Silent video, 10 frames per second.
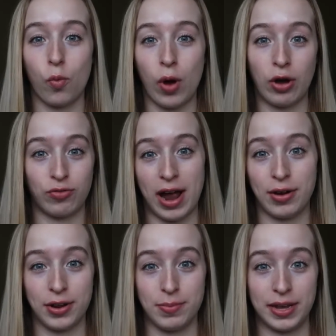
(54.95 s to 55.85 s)

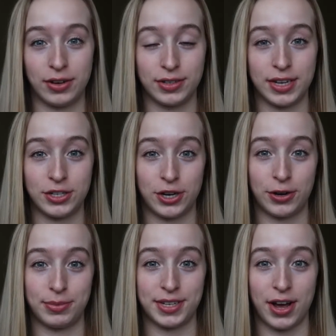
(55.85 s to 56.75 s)
well-rounded meals in
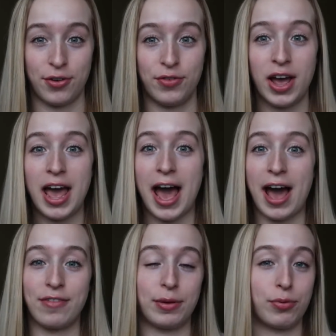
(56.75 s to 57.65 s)
terms of
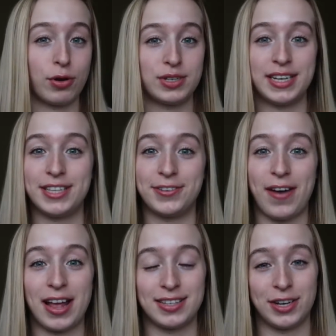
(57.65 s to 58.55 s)
having proteins,
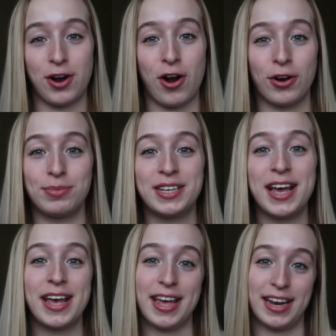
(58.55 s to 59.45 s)
fats, and carbs
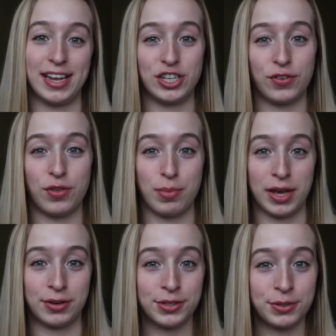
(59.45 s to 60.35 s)
in each of the
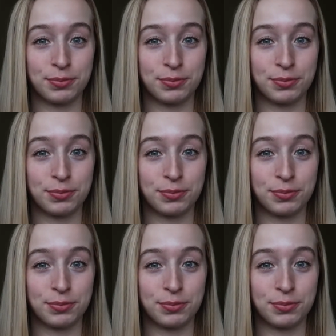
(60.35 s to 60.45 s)
meals.